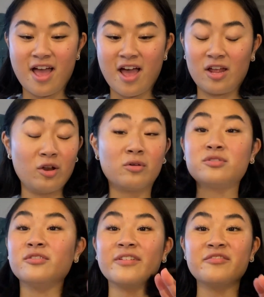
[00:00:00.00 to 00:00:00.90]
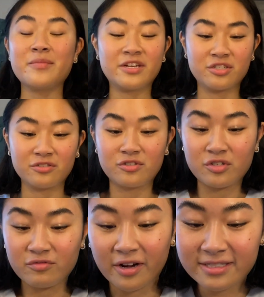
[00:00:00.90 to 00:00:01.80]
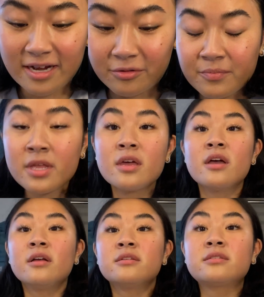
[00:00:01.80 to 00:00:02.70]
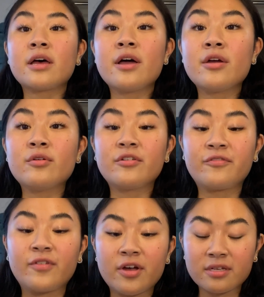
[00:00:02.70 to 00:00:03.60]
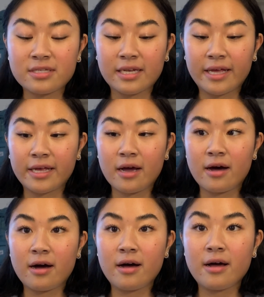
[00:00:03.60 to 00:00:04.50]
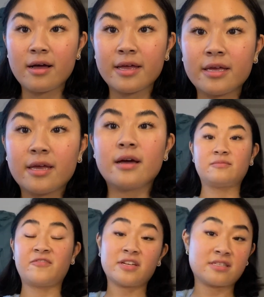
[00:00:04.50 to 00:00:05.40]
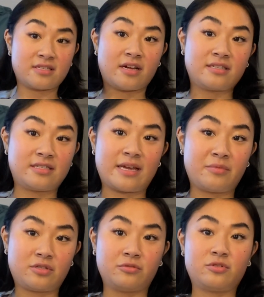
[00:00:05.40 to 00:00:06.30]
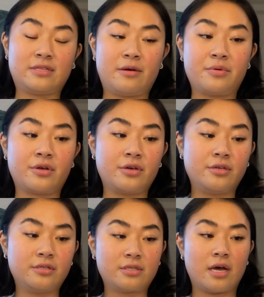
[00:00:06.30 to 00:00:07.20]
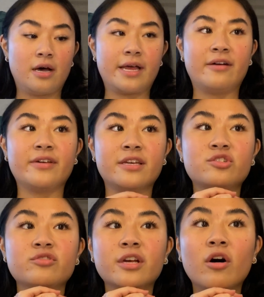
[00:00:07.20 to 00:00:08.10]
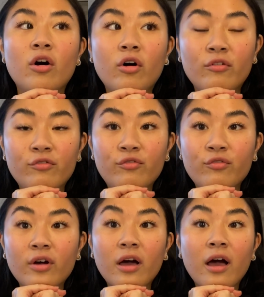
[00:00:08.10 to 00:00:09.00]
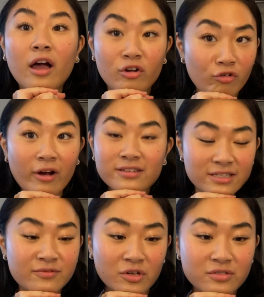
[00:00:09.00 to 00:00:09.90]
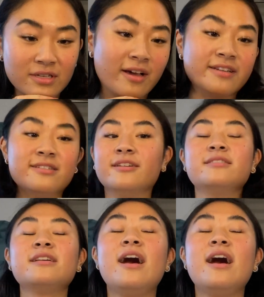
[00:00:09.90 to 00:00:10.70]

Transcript: a lot of information to write down. So firstly, I first decided to get my tonsils out because I have a history of aggressive tonsillitis.